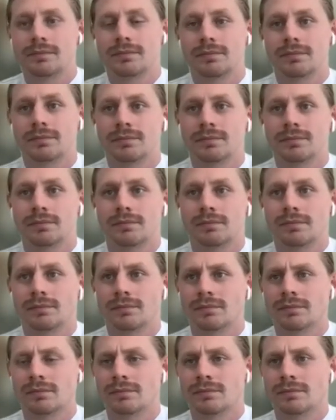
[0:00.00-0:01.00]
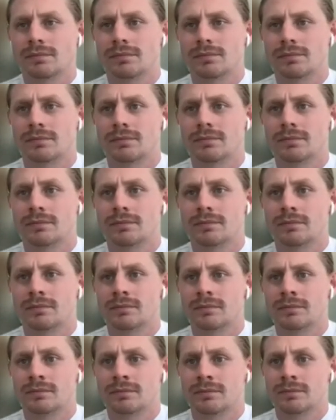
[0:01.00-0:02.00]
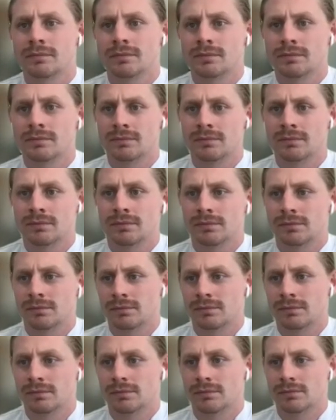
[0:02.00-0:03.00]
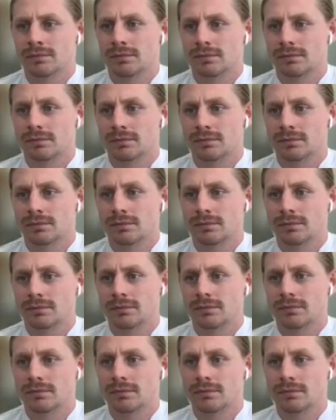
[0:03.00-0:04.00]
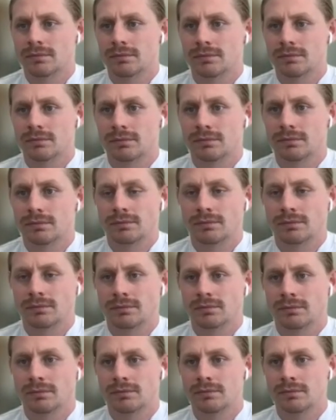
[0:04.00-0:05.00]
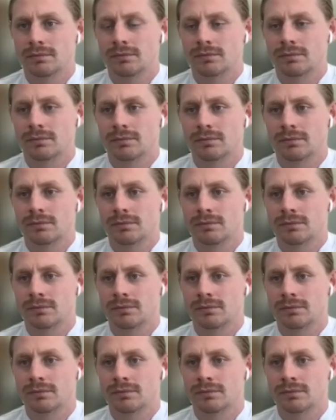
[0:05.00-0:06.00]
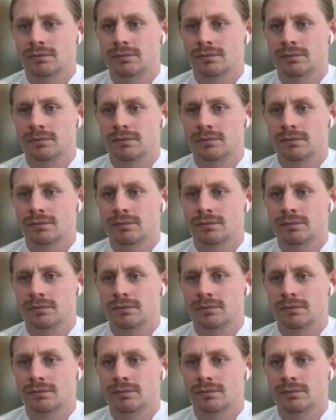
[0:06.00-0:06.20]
No words are spoken by the person on screen.